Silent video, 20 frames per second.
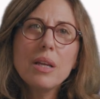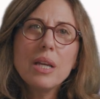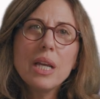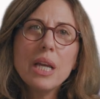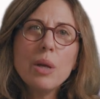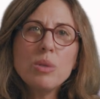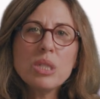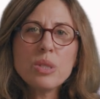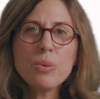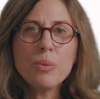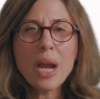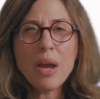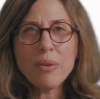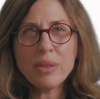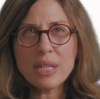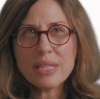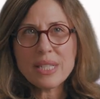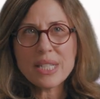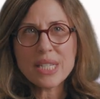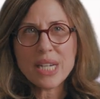It was around
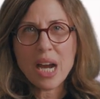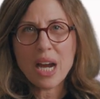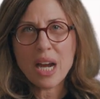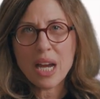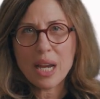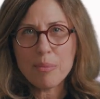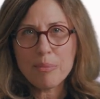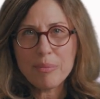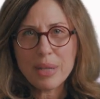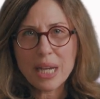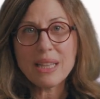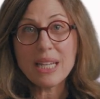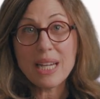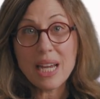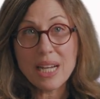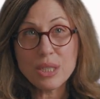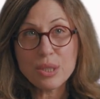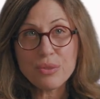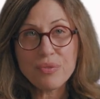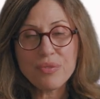this time, at the
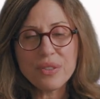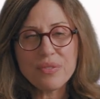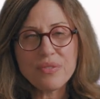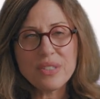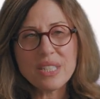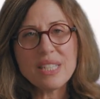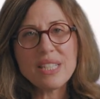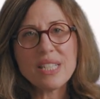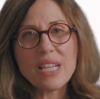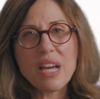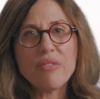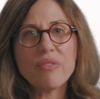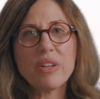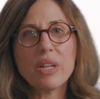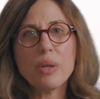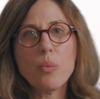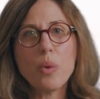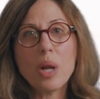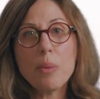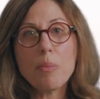age of
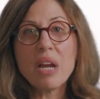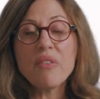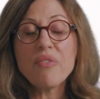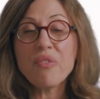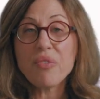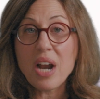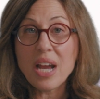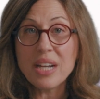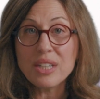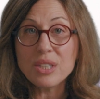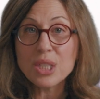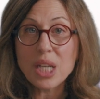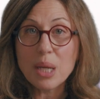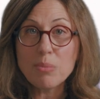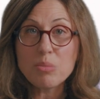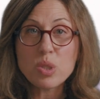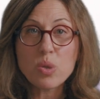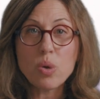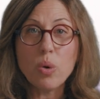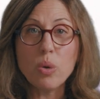57, when my friend
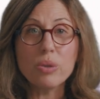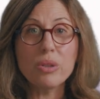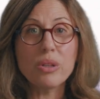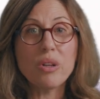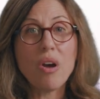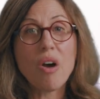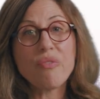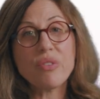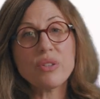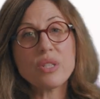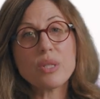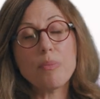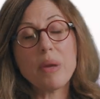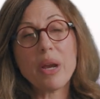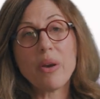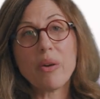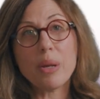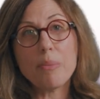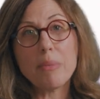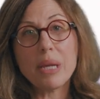James Colton offered to
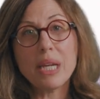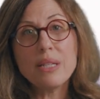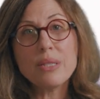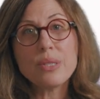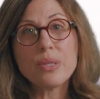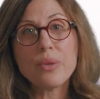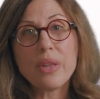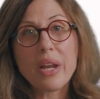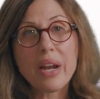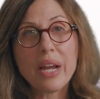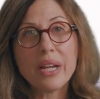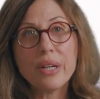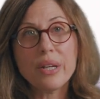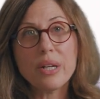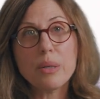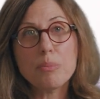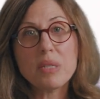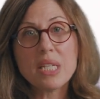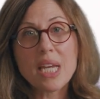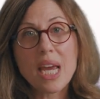marry me so that I could
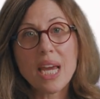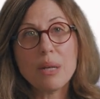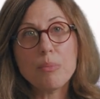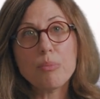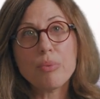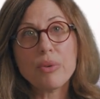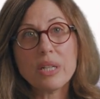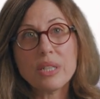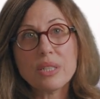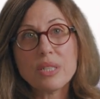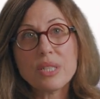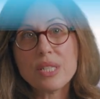obtain British